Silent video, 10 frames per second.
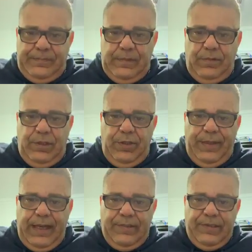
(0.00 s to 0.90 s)
Will you be
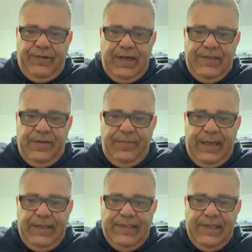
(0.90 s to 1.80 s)
able to transfer
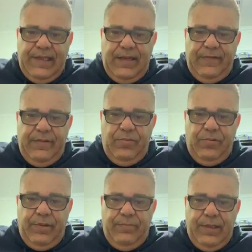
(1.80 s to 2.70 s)
balances over
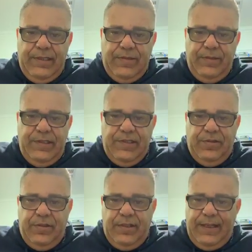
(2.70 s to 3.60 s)
more than once when you
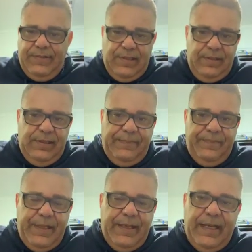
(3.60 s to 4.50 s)
still got... Absolutely.
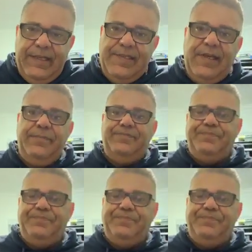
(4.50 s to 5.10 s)
Okay, so